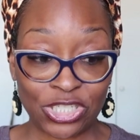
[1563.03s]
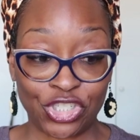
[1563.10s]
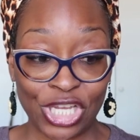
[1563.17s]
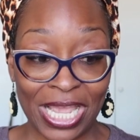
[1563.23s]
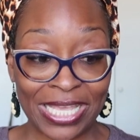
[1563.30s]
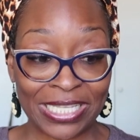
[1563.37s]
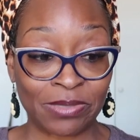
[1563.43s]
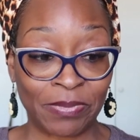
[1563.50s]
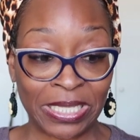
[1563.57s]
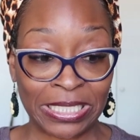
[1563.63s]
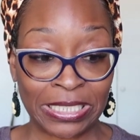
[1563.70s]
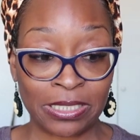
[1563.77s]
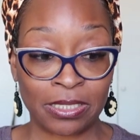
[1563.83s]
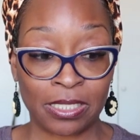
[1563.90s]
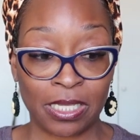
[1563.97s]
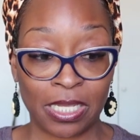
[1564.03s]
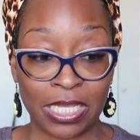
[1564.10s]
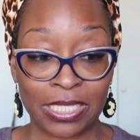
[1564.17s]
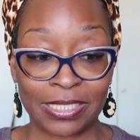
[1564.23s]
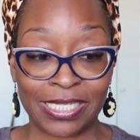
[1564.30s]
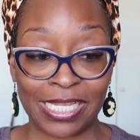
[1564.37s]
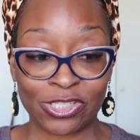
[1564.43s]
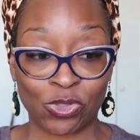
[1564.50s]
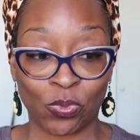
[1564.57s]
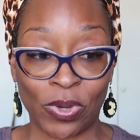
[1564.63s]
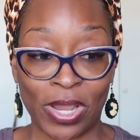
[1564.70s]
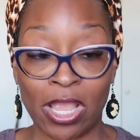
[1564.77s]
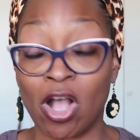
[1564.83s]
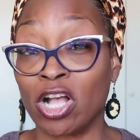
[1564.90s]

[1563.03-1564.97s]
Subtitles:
J.Desiree,